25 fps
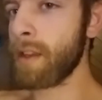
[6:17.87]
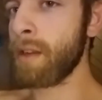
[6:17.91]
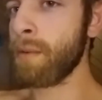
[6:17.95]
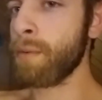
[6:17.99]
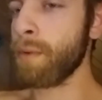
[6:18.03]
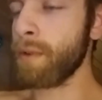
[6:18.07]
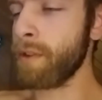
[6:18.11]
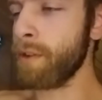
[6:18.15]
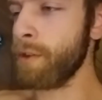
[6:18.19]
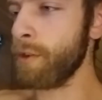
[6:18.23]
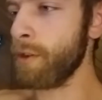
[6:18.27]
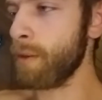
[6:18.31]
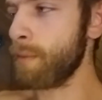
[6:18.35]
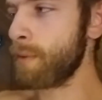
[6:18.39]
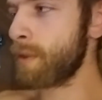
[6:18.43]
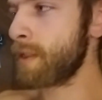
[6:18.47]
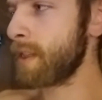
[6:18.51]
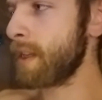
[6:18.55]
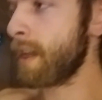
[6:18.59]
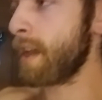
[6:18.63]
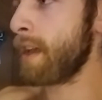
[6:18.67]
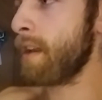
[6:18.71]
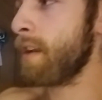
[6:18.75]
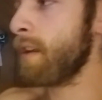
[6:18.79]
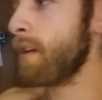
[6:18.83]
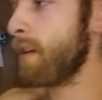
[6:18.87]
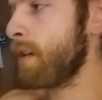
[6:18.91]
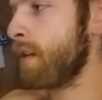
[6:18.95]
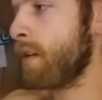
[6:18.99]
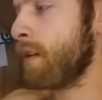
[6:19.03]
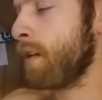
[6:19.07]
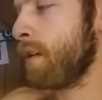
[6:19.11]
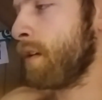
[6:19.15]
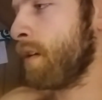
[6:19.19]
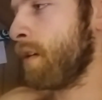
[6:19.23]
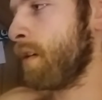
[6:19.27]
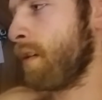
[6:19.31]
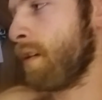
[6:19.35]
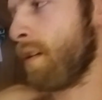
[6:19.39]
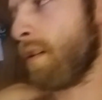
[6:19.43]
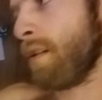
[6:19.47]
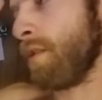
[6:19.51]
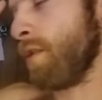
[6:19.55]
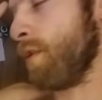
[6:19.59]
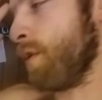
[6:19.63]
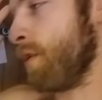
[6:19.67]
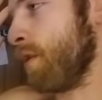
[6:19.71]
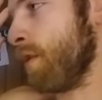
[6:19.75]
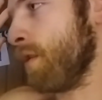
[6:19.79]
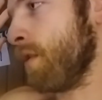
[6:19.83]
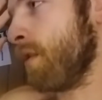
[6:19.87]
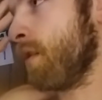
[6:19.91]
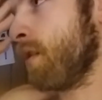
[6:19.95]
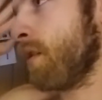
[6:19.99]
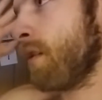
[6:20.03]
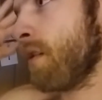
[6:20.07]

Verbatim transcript: Whether you're upset, that you're,